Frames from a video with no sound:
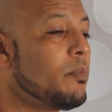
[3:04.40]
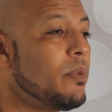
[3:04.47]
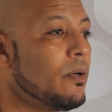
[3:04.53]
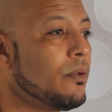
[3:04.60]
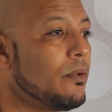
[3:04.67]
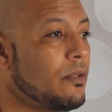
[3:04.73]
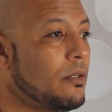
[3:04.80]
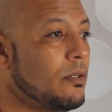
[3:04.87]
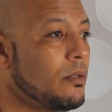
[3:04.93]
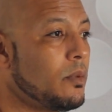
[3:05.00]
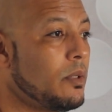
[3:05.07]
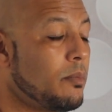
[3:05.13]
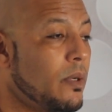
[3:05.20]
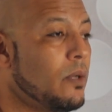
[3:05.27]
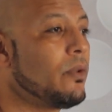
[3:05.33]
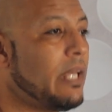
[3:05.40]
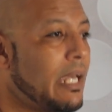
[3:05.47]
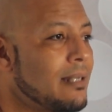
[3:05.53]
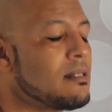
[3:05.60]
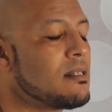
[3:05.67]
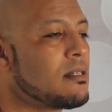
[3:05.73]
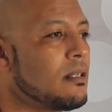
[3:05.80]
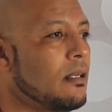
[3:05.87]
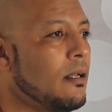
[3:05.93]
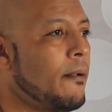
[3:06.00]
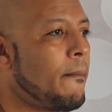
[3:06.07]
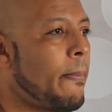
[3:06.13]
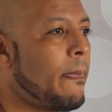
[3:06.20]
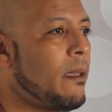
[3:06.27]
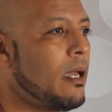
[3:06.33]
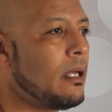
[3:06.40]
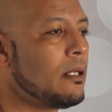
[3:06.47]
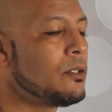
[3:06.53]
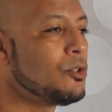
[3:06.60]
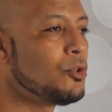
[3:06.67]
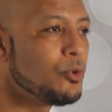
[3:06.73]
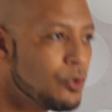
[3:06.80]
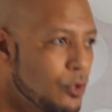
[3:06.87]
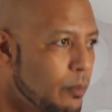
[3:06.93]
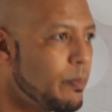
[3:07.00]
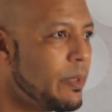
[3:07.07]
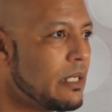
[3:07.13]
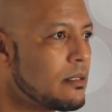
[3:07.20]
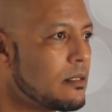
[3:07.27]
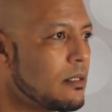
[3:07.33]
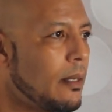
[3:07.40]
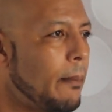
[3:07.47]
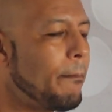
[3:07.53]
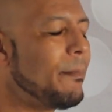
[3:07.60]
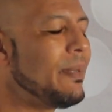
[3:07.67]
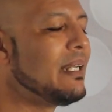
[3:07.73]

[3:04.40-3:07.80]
with both with both hands and do your best.